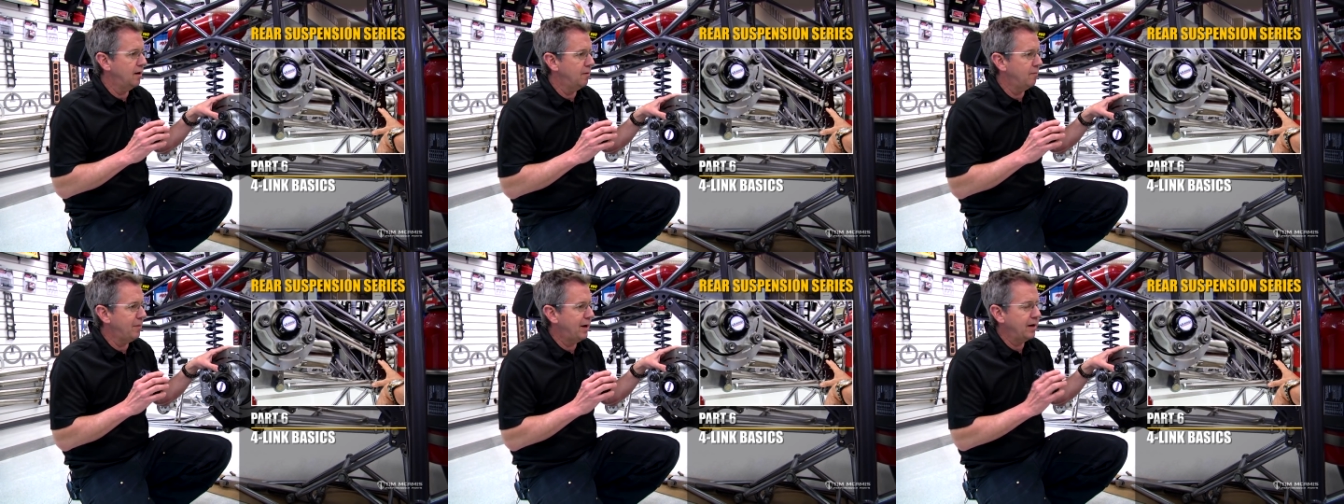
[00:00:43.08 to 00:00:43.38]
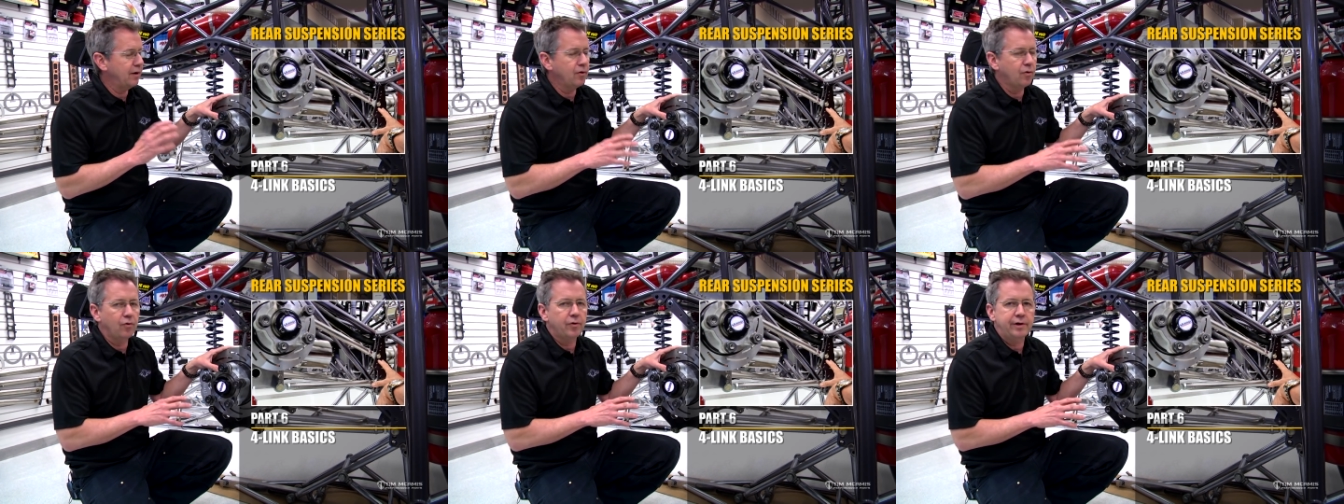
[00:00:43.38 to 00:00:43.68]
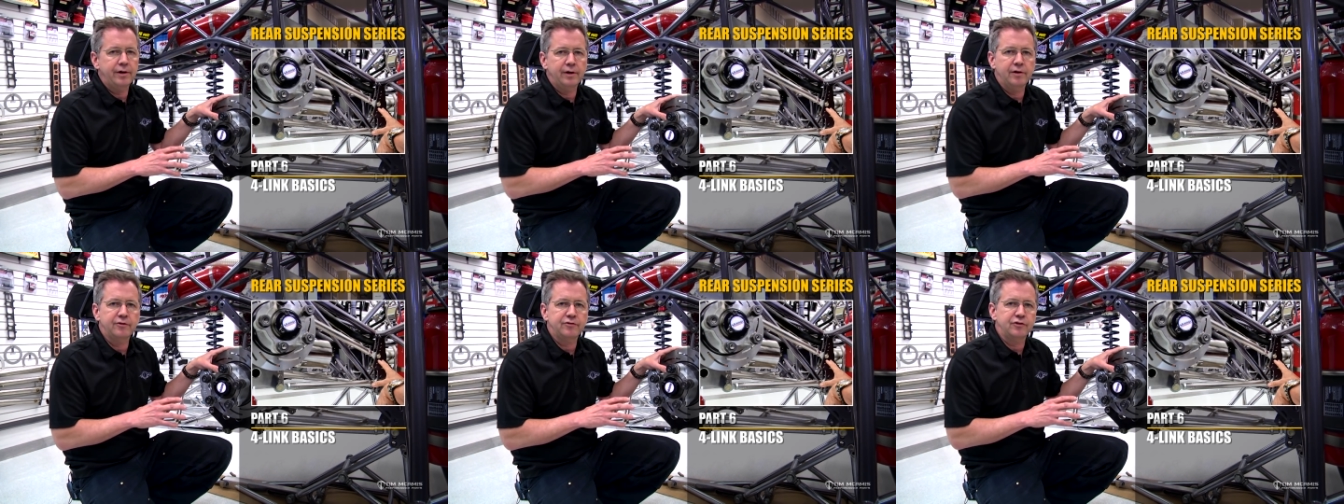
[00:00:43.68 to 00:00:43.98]
my goal
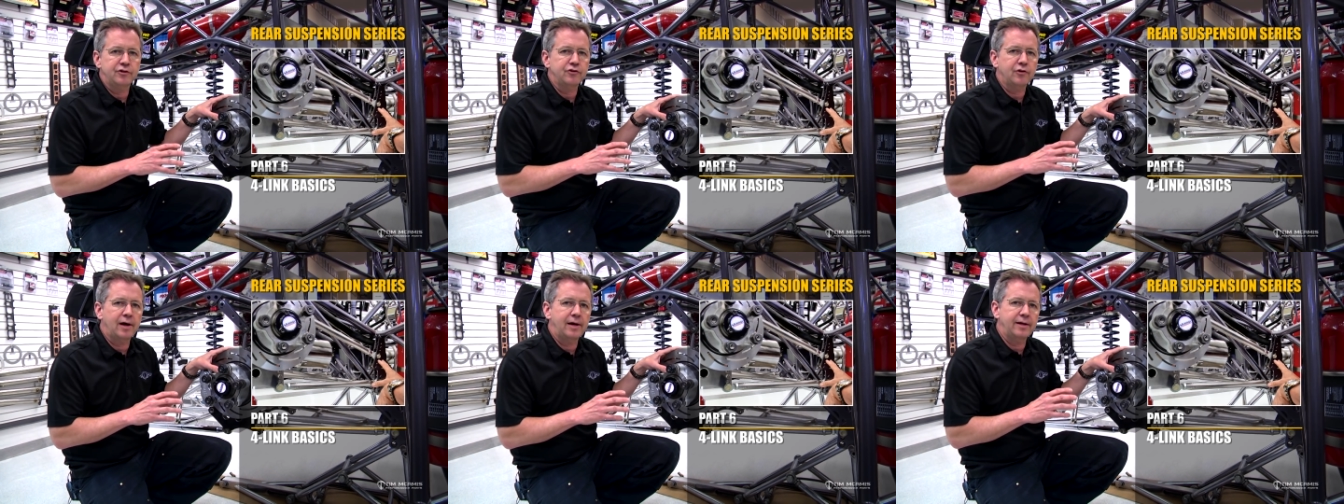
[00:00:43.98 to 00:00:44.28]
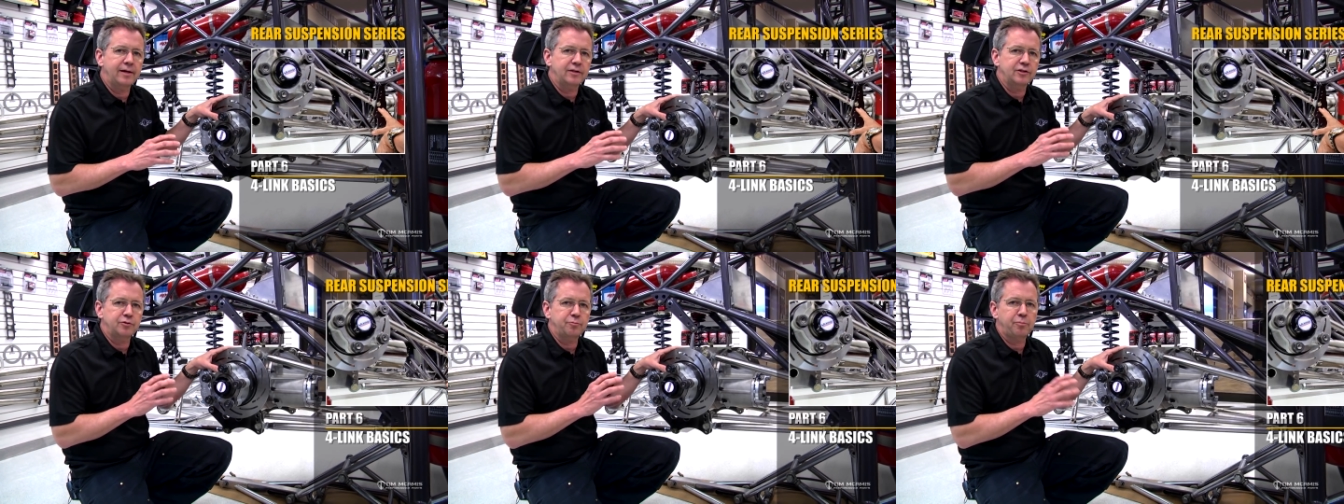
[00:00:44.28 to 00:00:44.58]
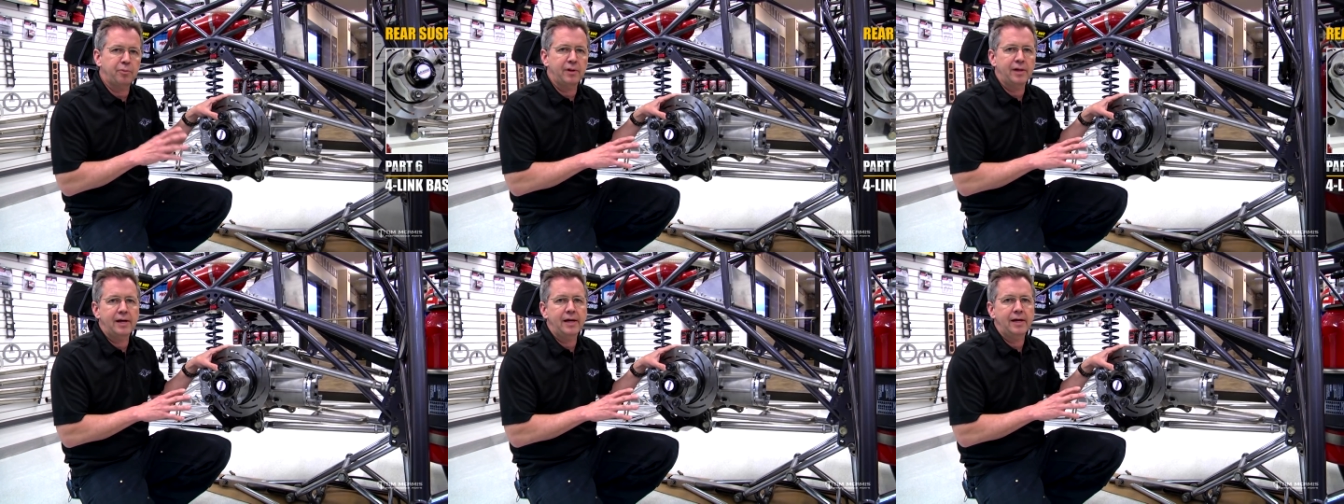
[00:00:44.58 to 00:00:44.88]
here is to try to
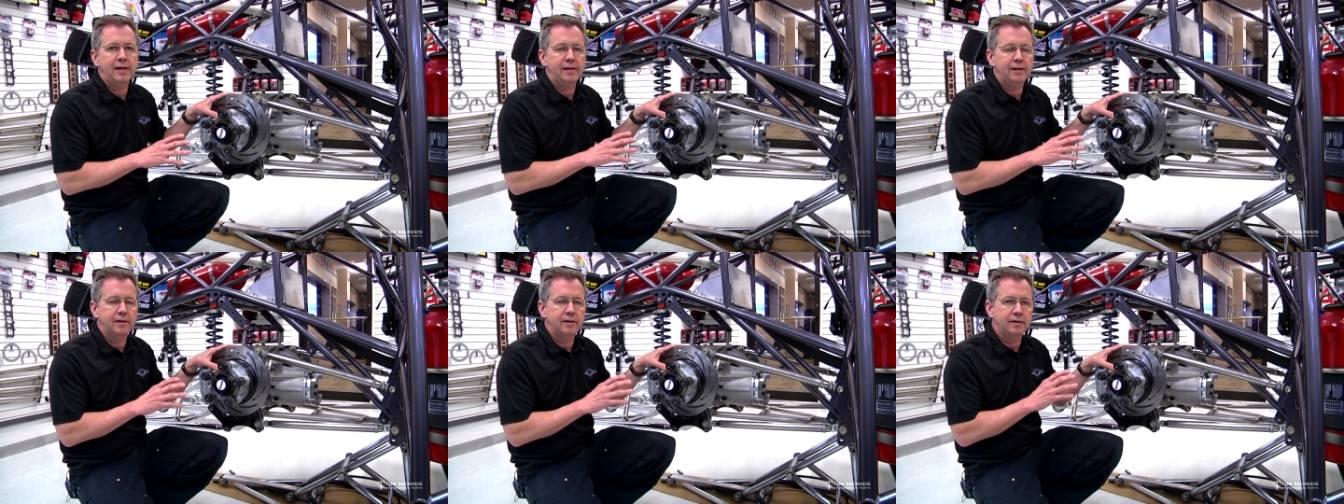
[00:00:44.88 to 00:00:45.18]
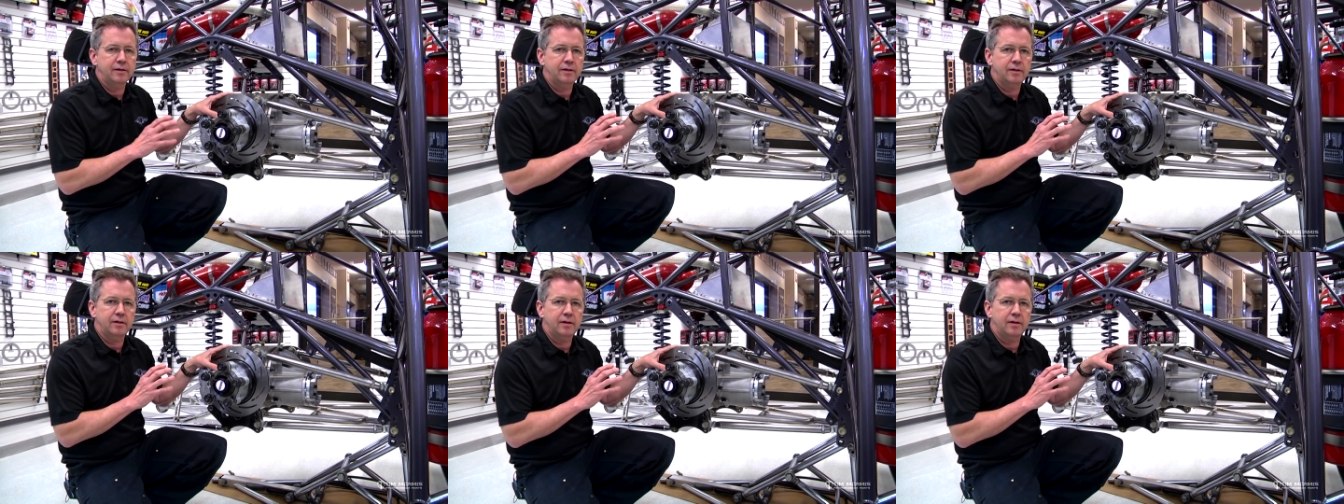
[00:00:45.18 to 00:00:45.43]
explain